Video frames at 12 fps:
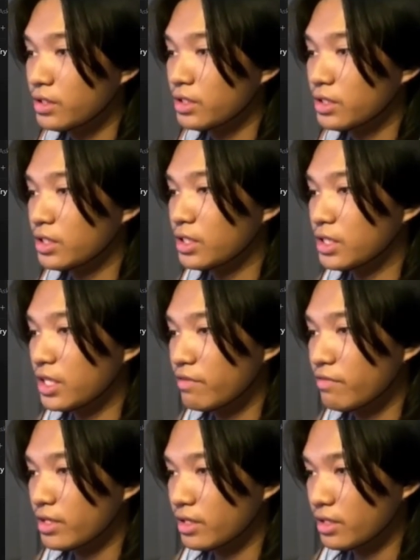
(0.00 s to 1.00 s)

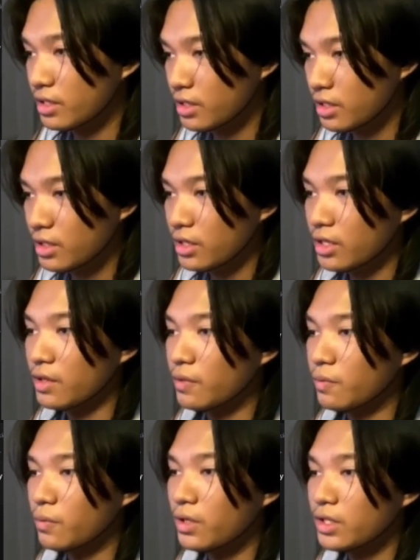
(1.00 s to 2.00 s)
11
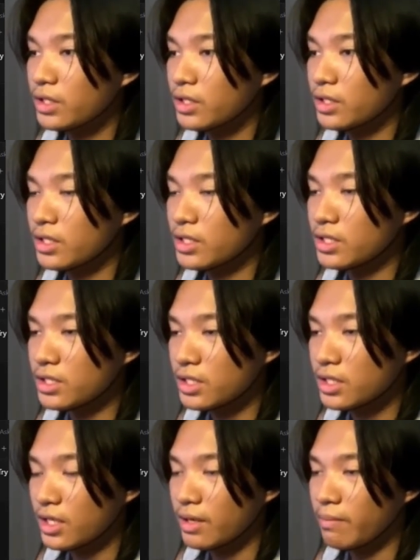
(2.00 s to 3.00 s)
and what is it
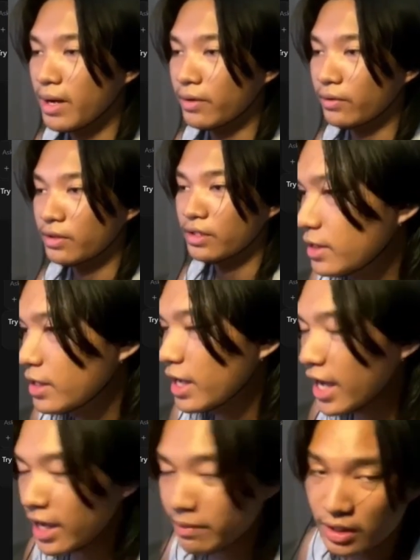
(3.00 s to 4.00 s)
about?
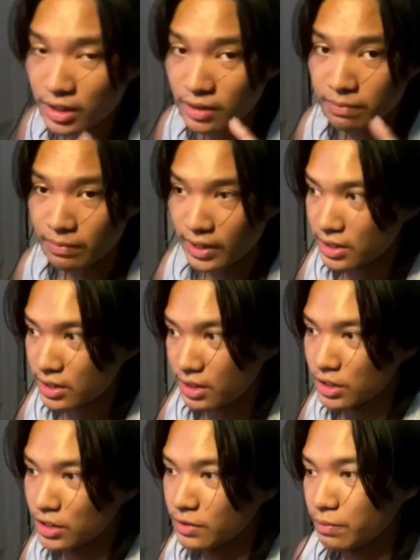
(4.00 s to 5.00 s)
I'm gonna paste
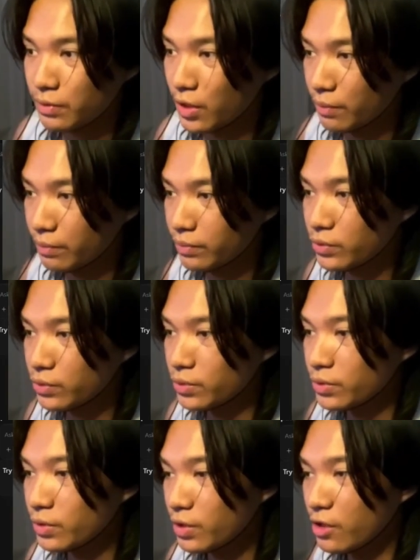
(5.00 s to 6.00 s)
this prompt
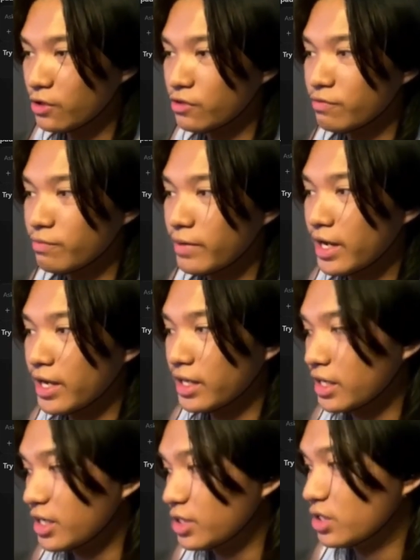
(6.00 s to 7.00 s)
to all of my
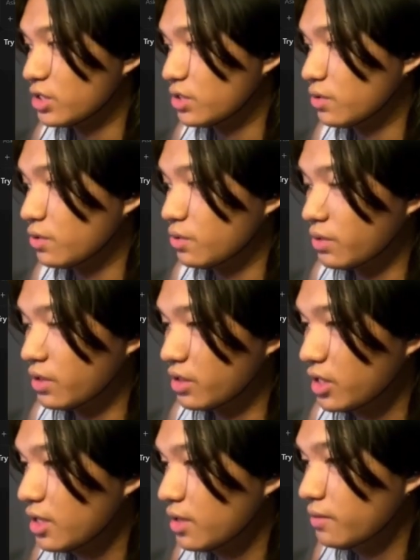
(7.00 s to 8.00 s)
agents. So
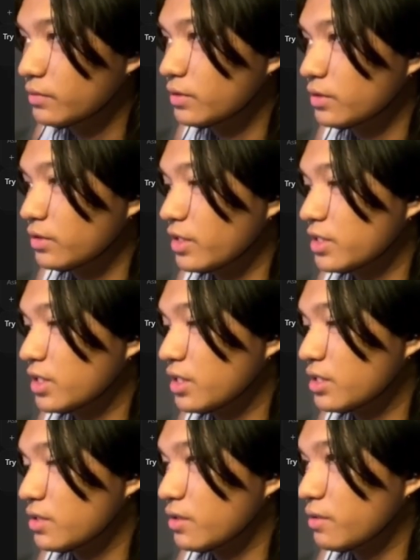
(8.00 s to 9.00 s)
yeah, so I sent
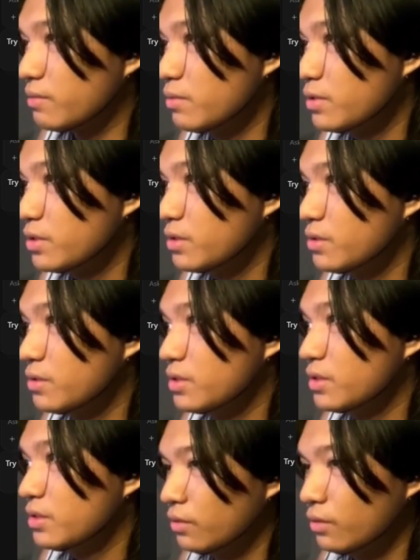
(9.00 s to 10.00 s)
this on Mimo
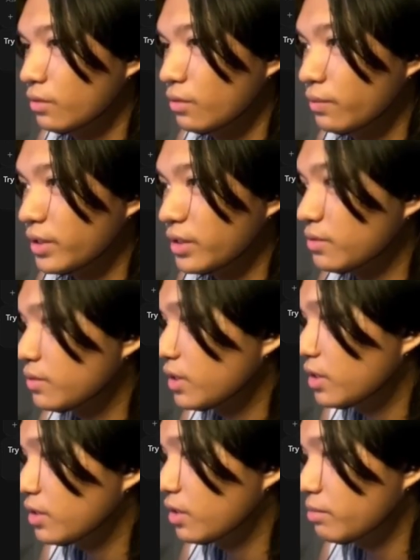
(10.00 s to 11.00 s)
Code. Oh wait, you
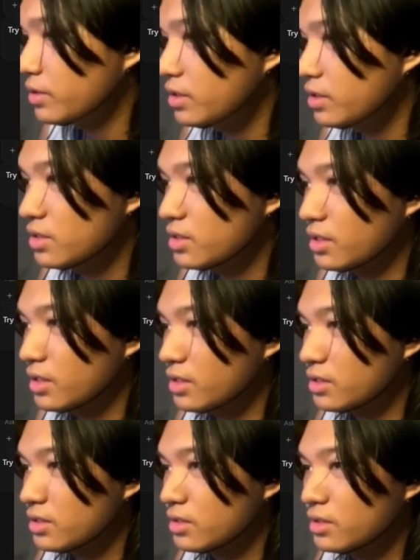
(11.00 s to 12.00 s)
can copy this.
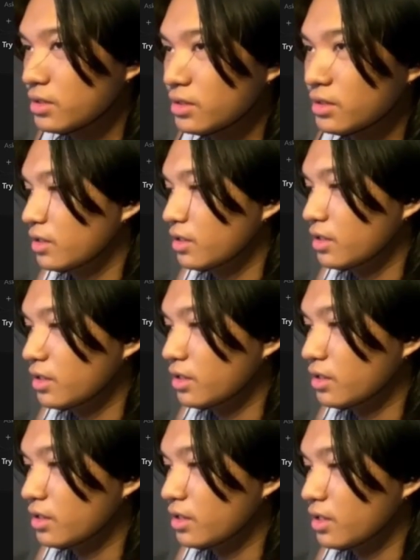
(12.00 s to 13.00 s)
Nice.
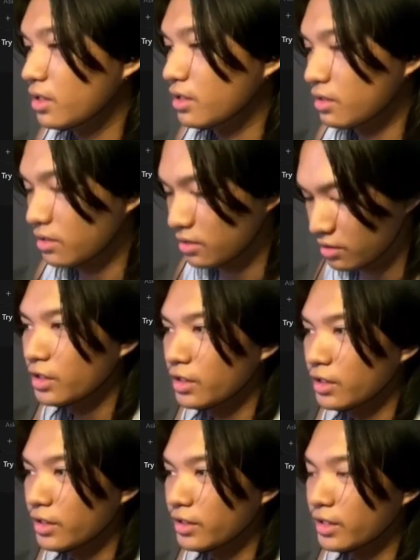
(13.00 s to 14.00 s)
And
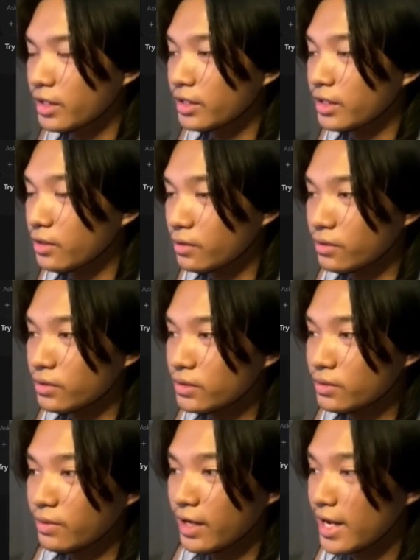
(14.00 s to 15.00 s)
then I'll
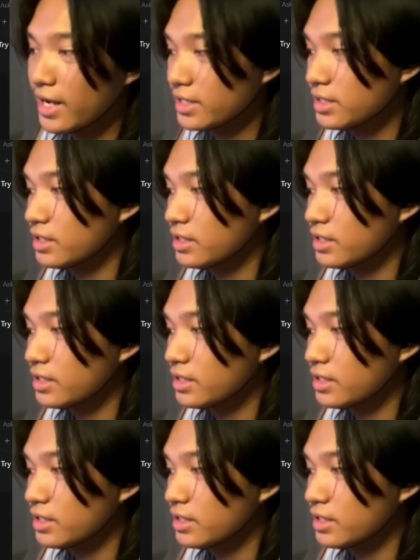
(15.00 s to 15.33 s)
also ask